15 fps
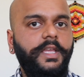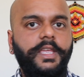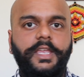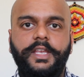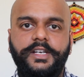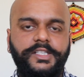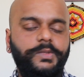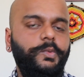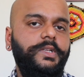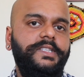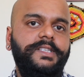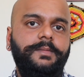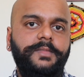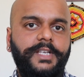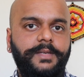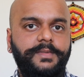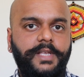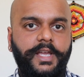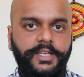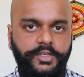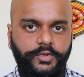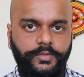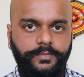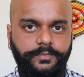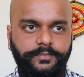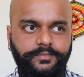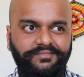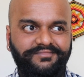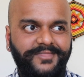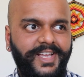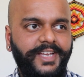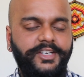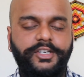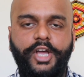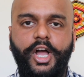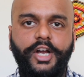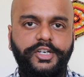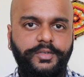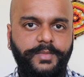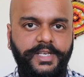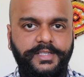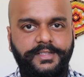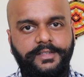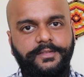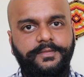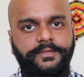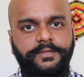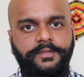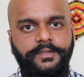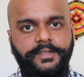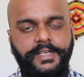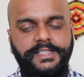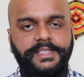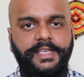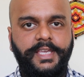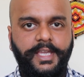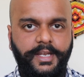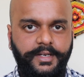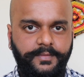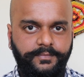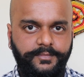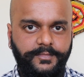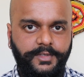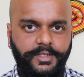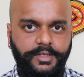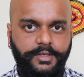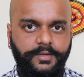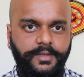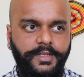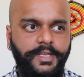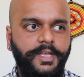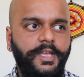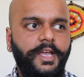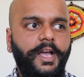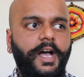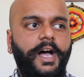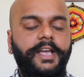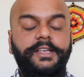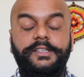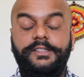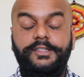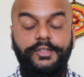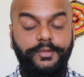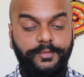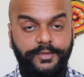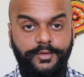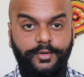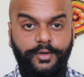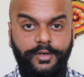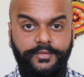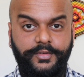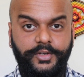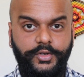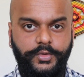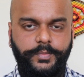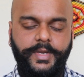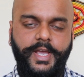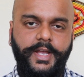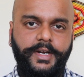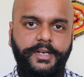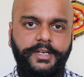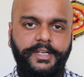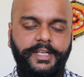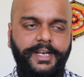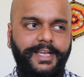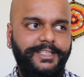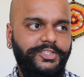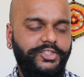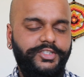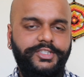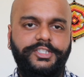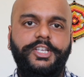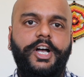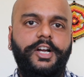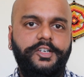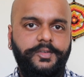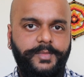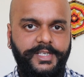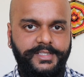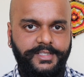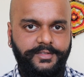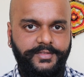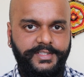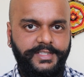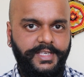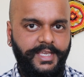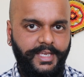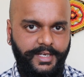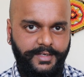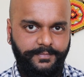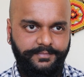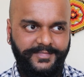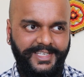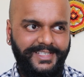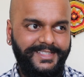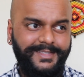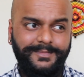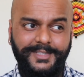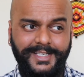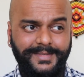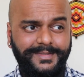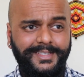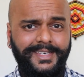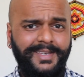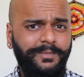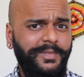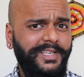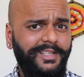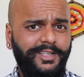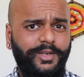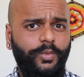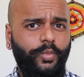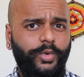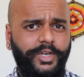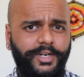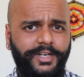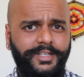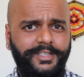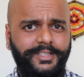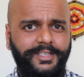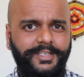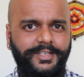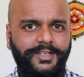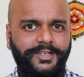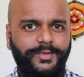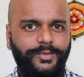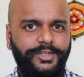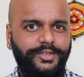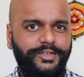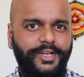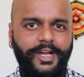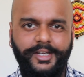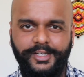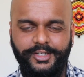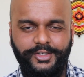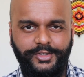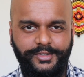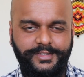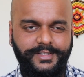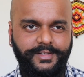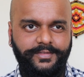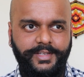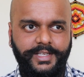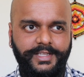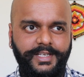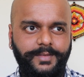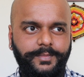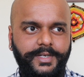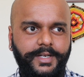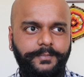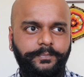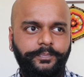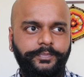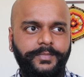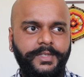Here's what sometimes I do. I talk to myself as a kid. I assume the role of a good parent and I just talk to myself as a kid. And sometimes it can be a little weird, when you're talking to yourself like that, but